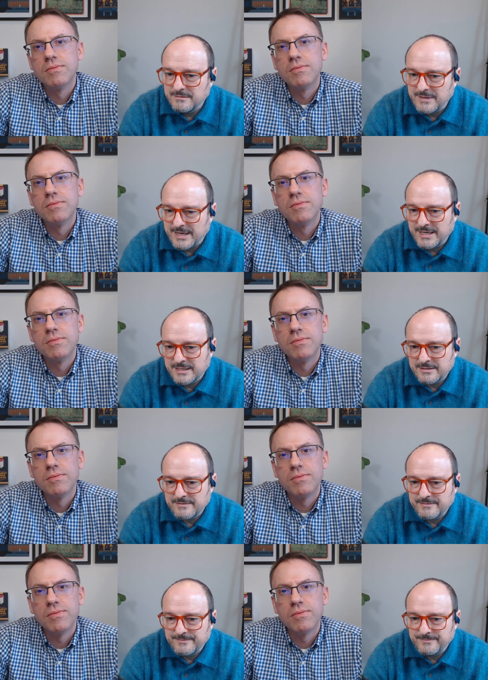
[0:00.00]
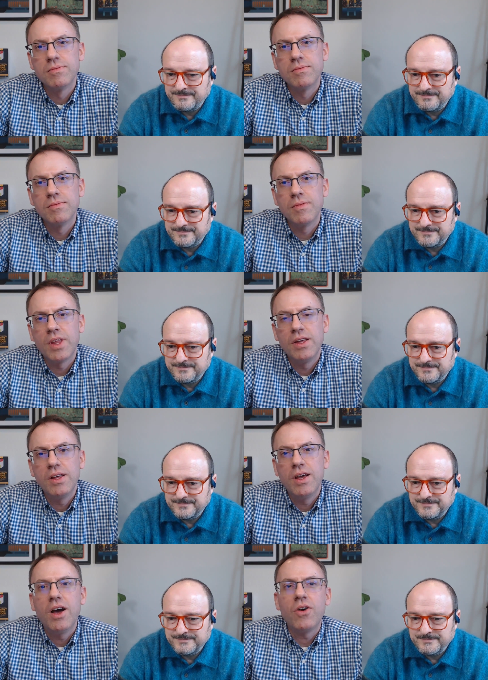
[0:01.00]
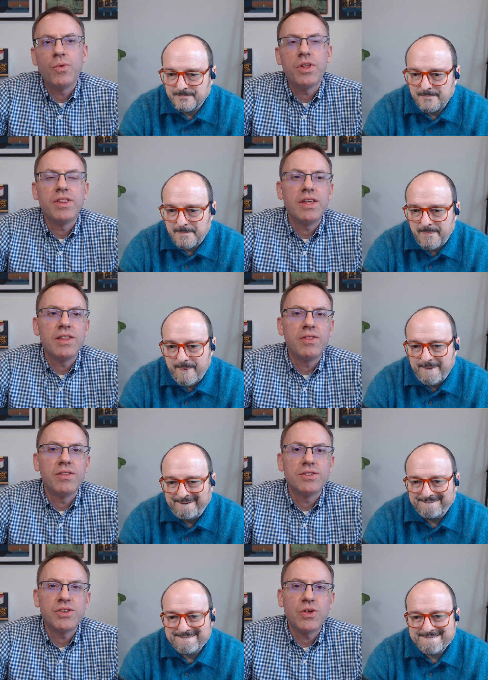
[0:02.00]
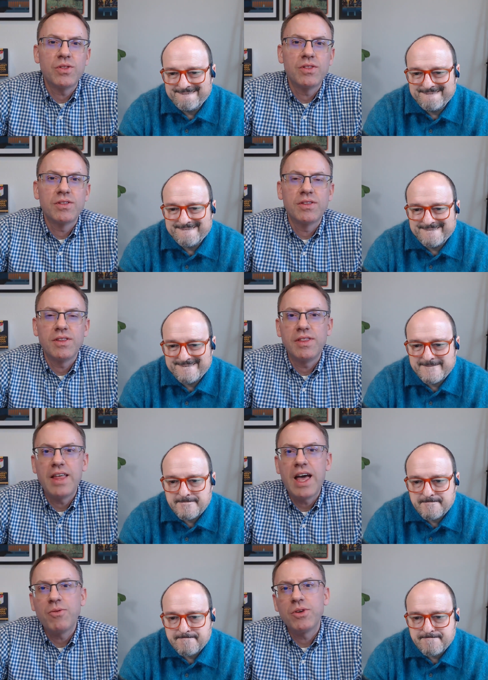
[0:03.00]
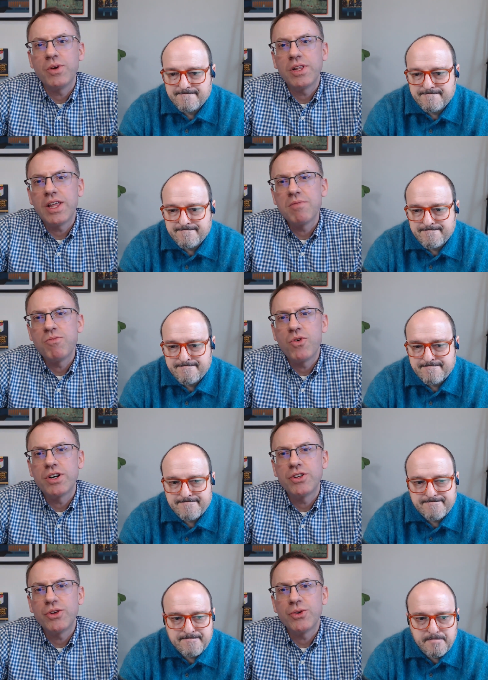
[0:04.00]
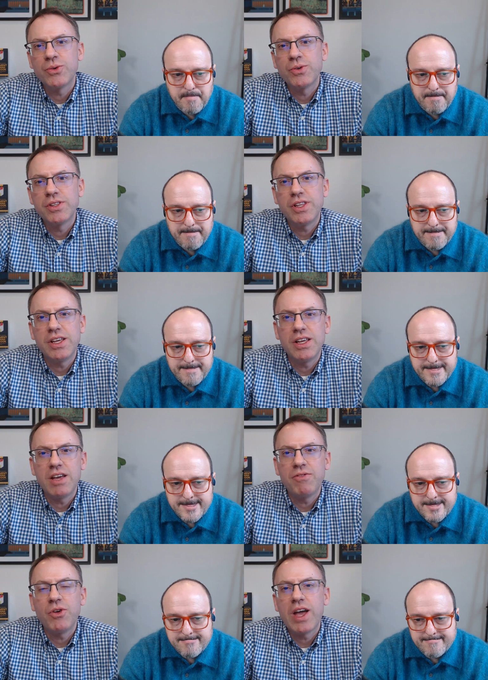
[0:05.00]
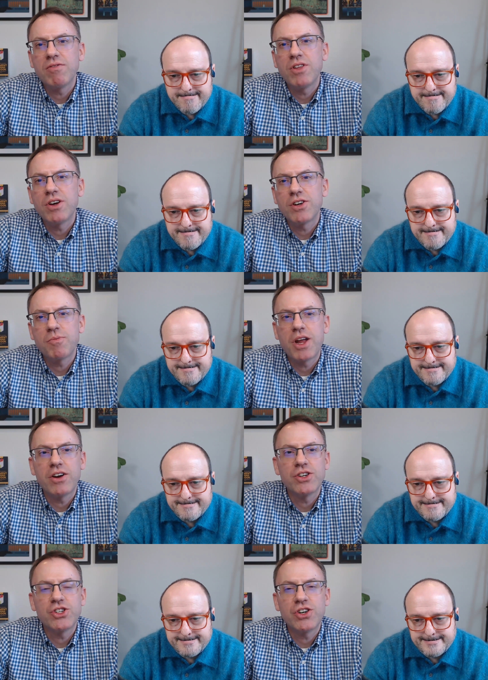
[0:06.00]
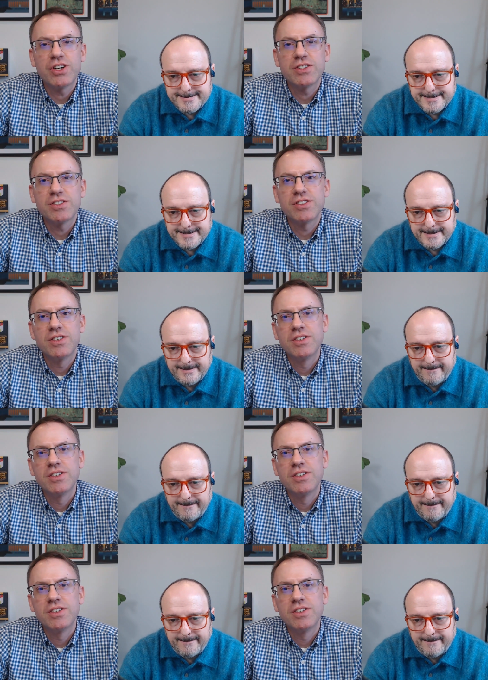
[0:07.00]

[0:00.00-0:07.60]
Speaker 1: that kind of stuff.
Speaker 2: Uh, well, yeah, so that would relate more to the if you have long-term care insurance